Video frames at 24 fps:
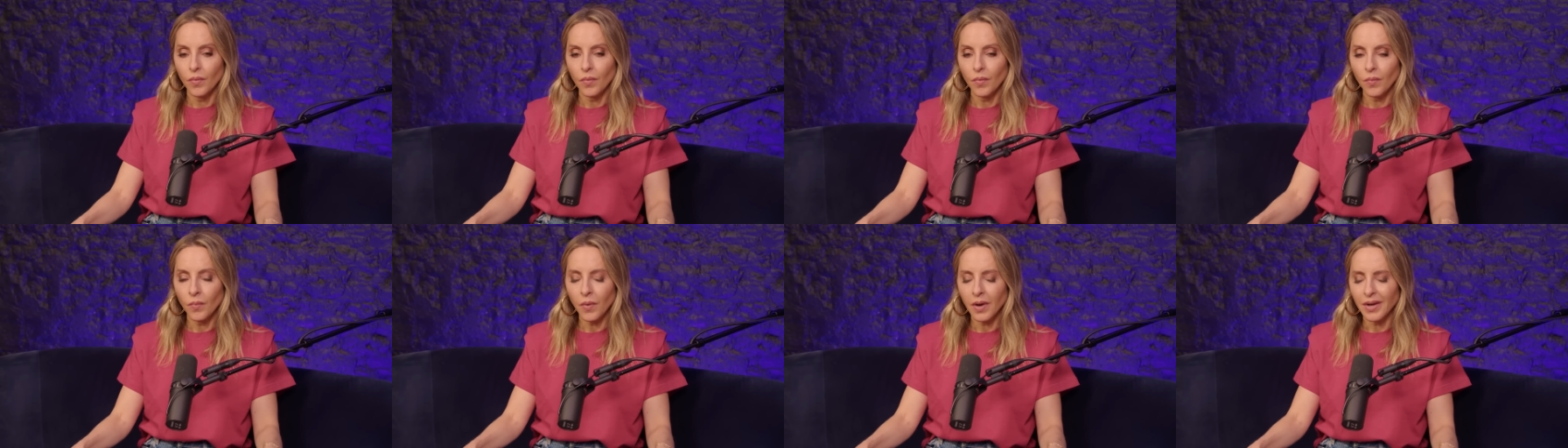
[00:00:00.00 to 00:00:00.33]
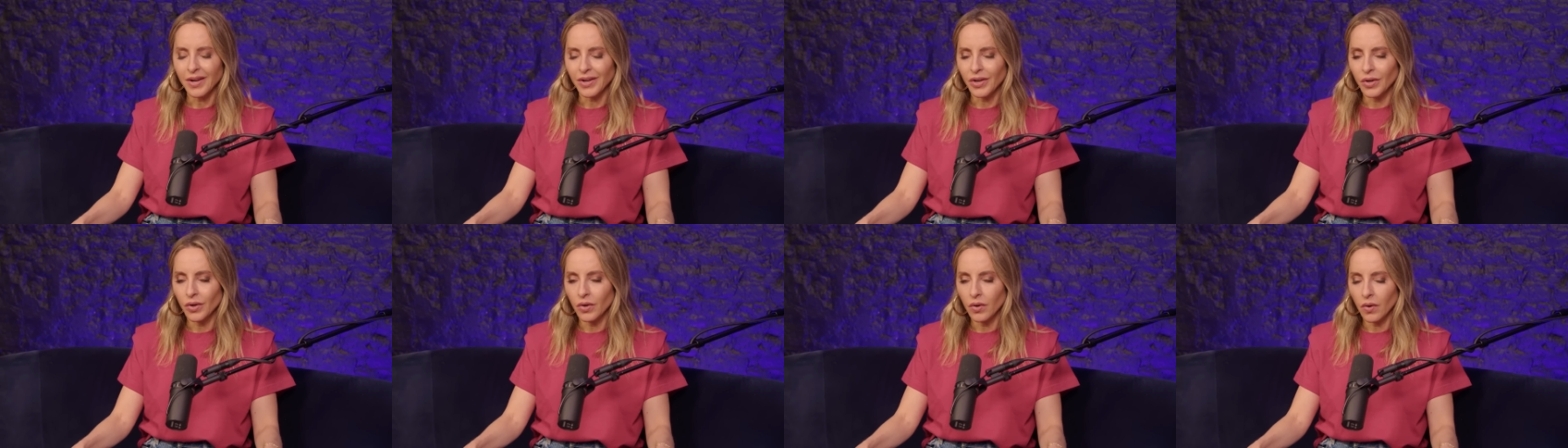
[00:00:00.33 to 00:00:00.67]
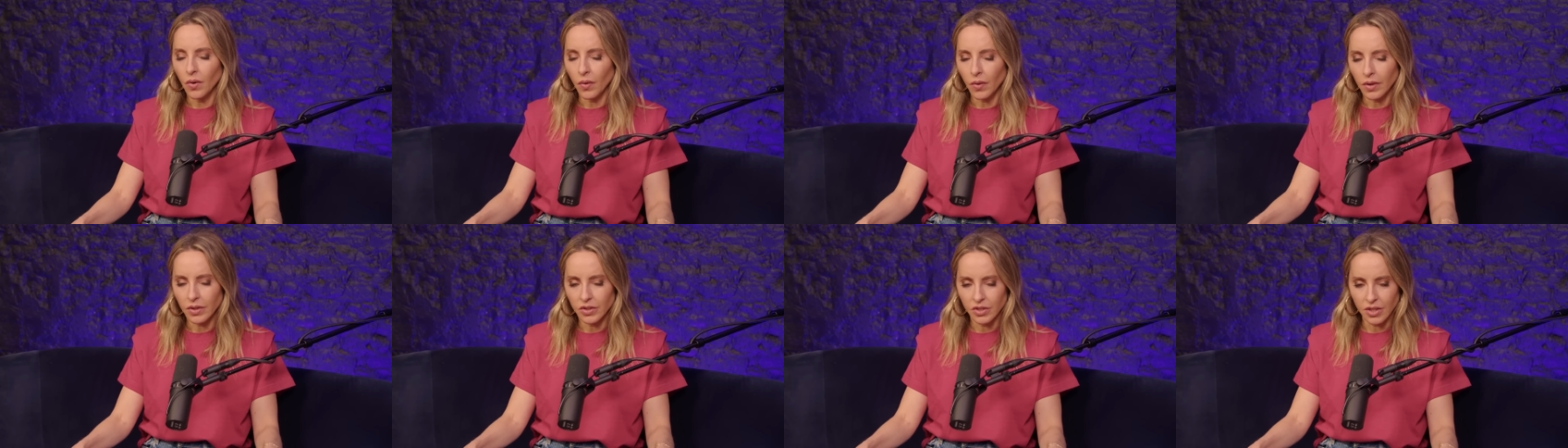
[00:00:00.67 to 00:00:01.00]
What a
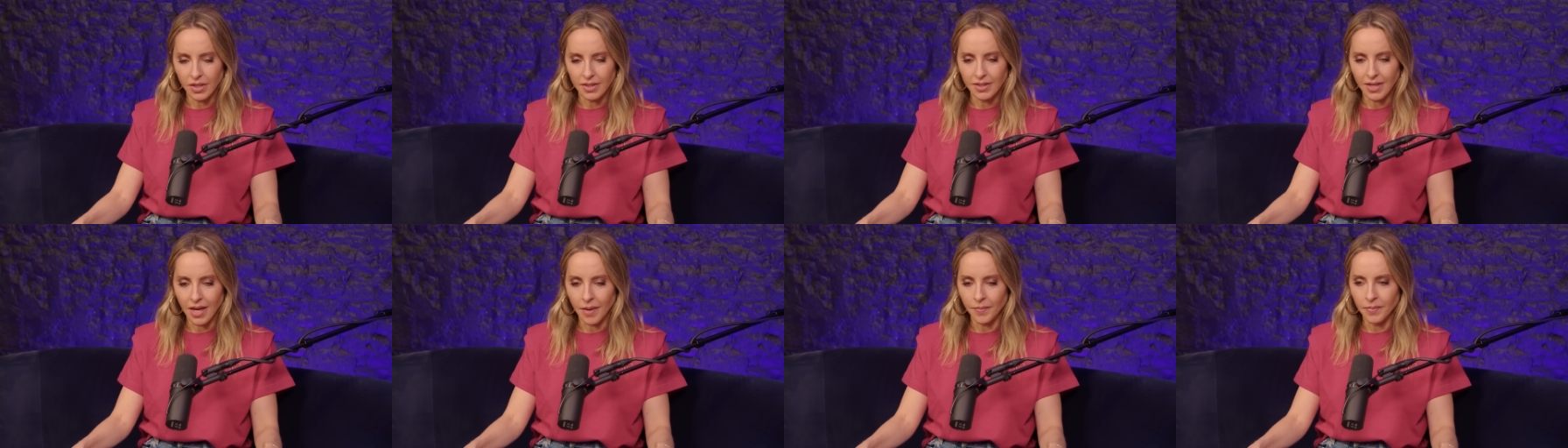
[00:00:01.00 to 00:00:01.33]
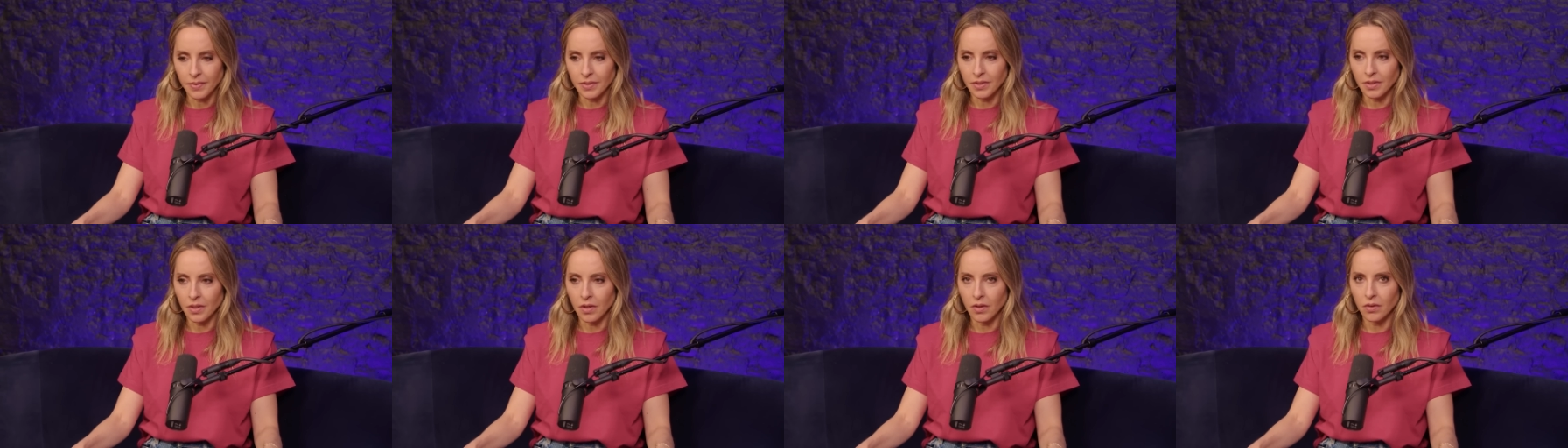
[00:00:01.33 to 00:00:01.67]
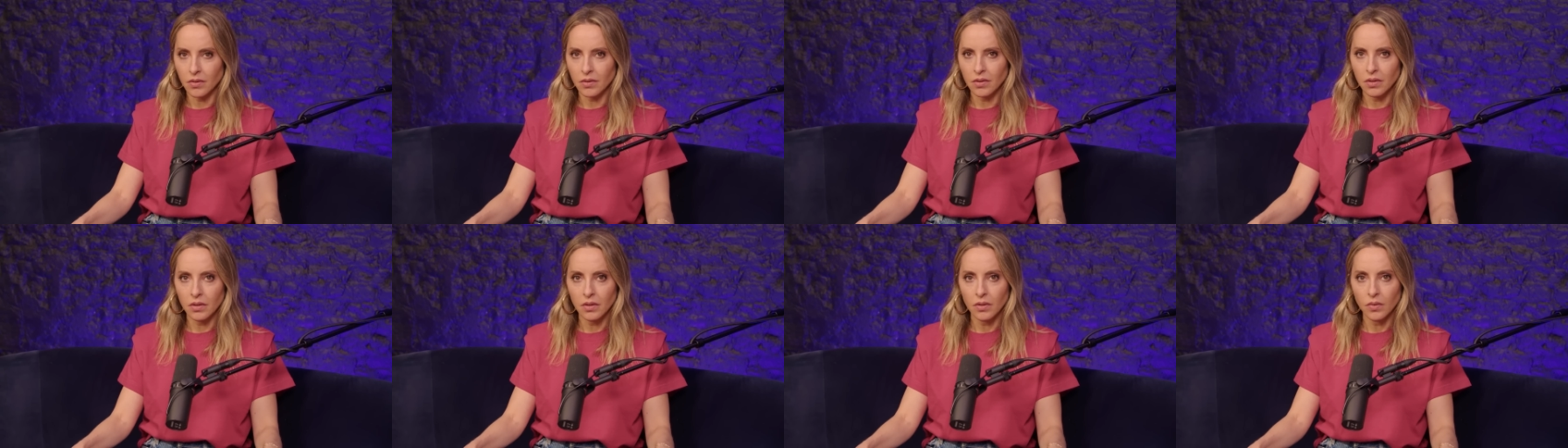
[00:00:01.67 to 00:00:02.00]
gorgeous
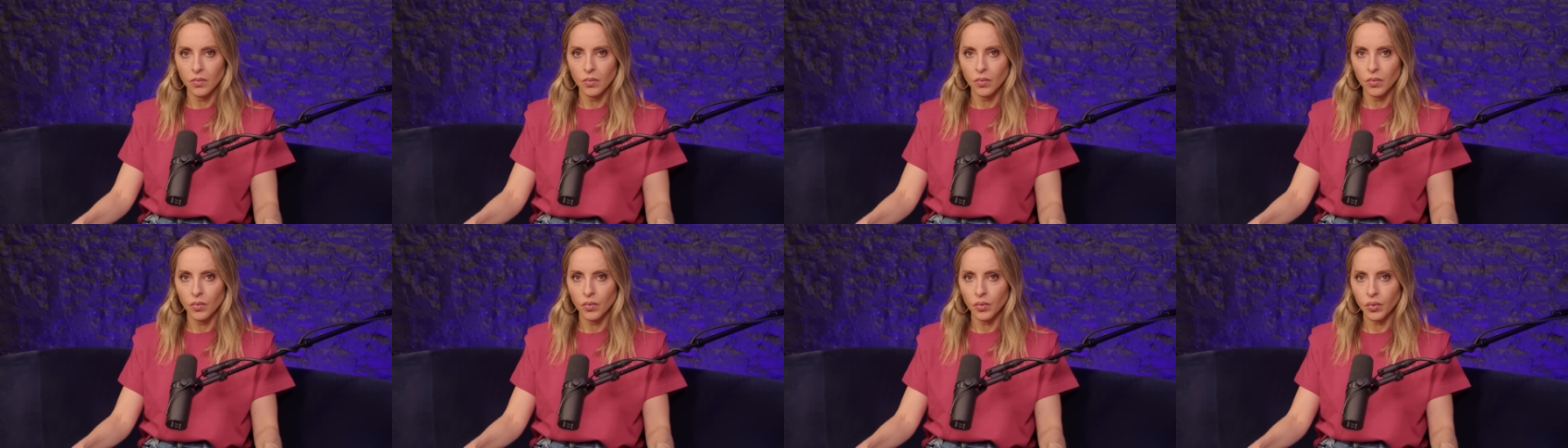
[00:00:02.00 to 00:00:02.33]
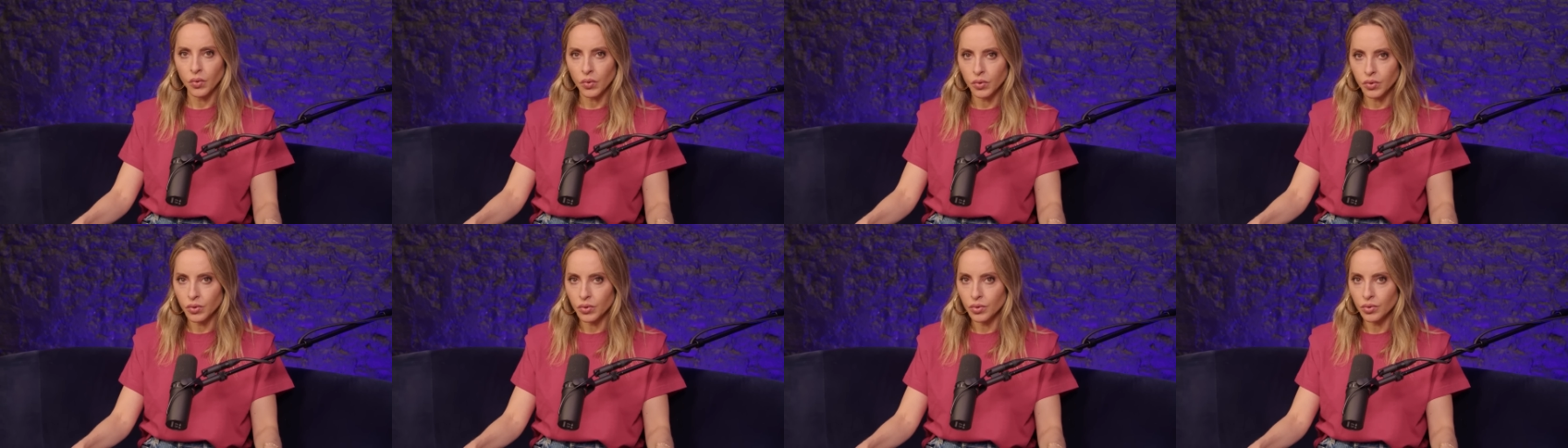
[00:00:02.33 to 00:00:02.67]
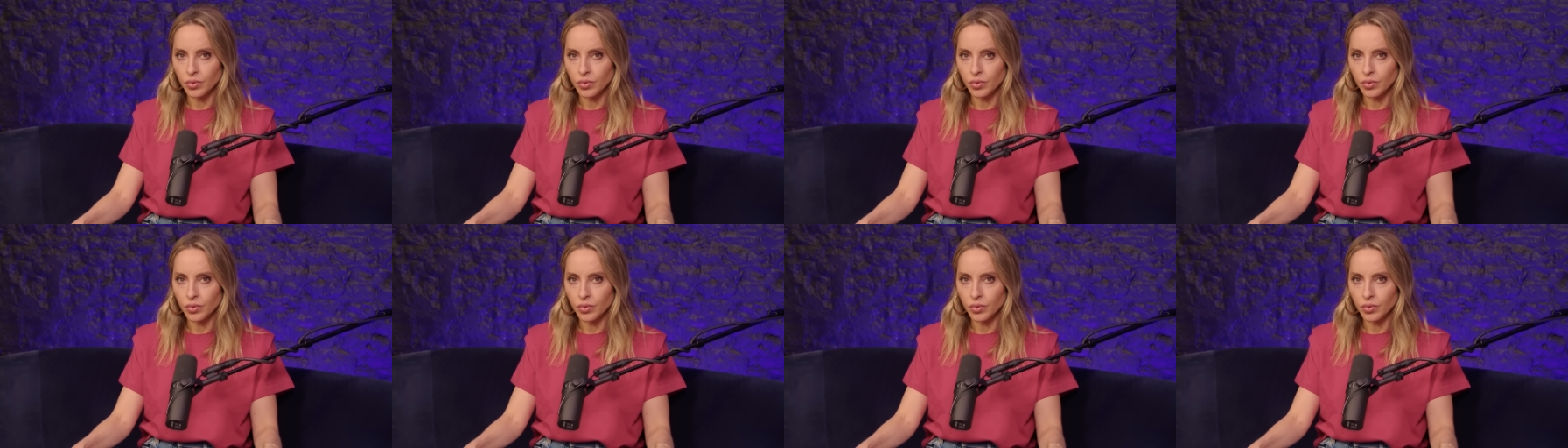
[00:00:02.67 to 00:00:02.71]
episode. Whew.